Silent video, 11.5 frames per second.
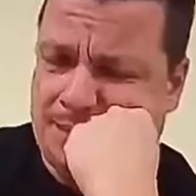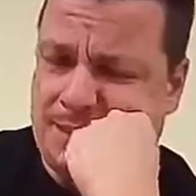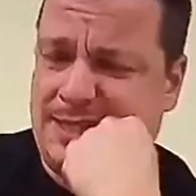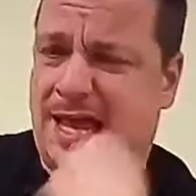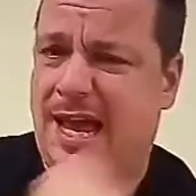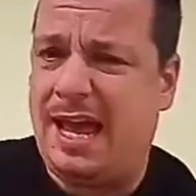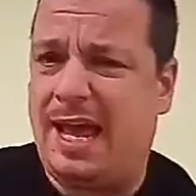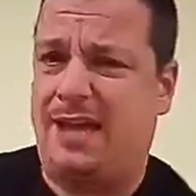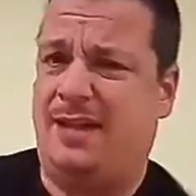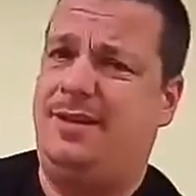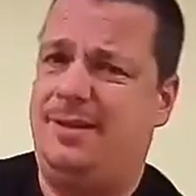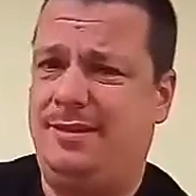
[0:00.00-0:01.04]

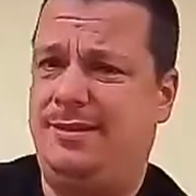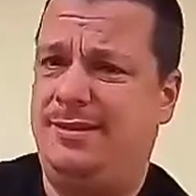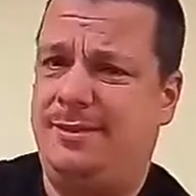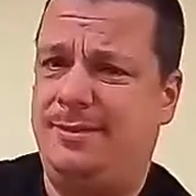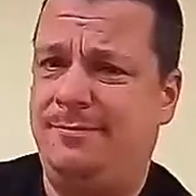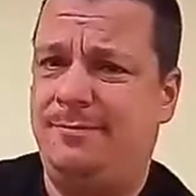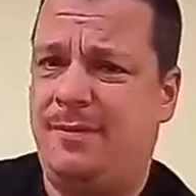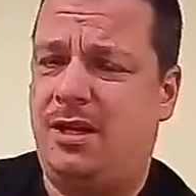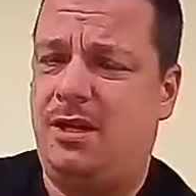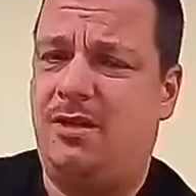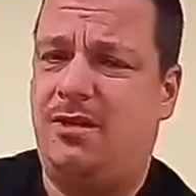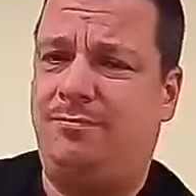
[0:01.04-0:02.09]
sad. I
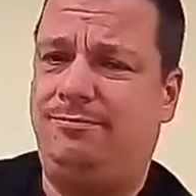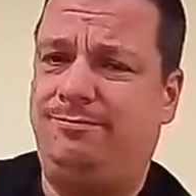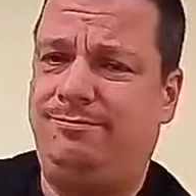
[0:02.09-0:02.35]
don't know.